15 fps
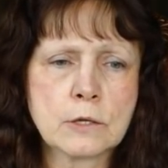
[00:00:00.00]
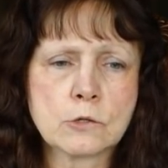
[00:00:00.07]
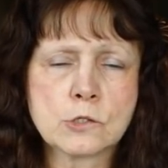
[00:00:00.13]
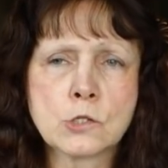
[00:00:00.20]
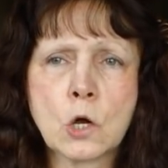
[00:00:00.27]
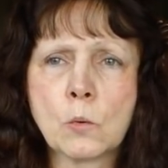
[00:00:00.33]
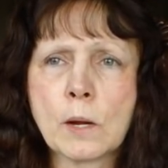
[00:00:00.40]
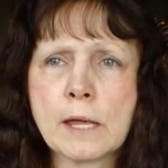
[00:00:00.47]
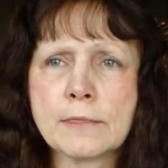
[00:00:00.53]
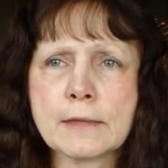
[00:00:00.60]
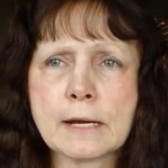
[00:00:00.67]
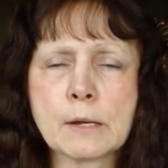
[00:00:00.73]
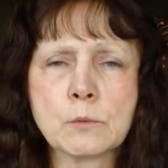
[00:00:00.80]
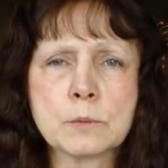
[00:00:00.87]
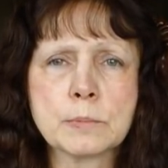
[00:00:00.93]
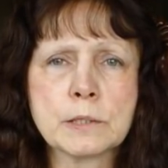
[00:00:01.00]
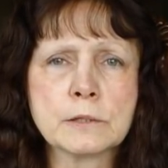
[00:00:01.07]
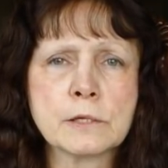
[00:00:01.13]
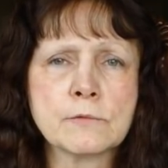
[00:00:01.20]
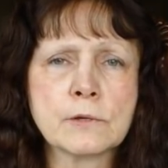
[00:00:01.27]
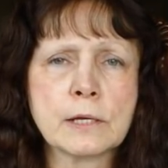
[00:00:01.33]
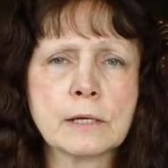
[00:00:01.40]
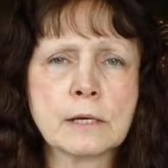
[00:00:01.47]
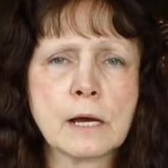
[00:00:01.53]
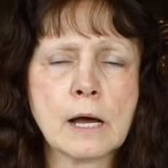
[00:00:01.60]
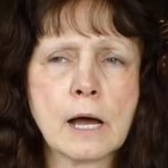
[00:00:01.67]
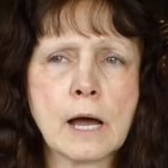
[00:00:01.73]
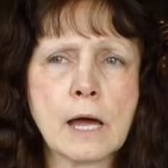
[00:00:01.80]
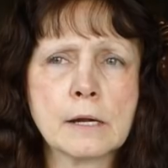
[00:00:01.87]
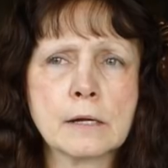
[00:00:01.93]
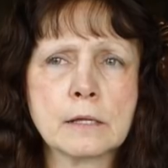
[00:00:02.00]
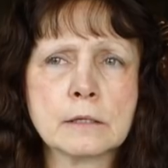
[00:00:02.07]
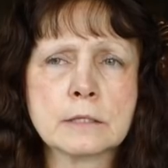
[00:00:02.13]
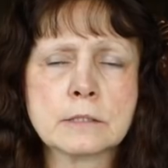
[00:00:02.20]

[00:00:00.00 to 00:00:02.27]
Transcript: there's no way that I would be living on,